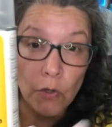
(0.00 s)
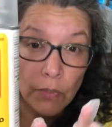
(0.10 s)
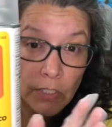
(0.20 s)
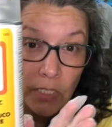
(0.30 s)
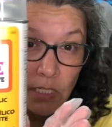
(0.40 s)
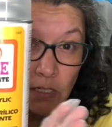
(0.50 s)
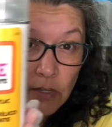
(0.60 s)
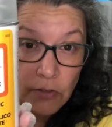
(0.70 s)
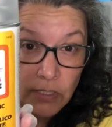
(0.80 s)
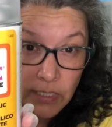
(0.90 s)
this is
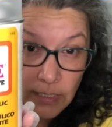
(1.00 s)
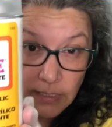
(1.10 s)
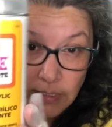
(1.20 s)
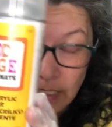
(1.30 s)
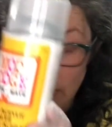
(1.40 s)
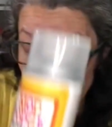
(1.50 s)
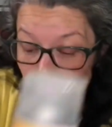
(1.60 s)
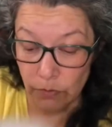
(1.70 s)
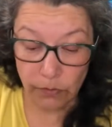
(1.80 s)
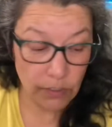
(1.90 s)
another sealant that I
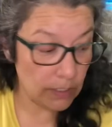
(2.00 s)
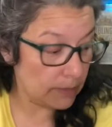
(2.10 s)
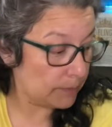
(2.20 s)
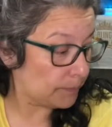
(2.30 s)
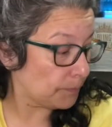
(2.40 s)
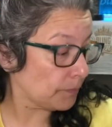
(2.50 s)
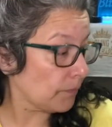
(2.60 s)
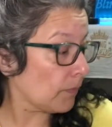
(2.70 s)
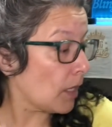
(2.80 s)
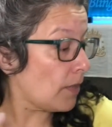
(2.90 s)
use.
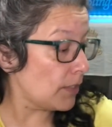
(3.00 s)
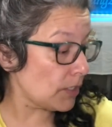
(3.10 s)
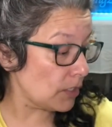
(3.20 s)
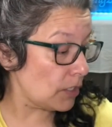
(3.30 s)
This is the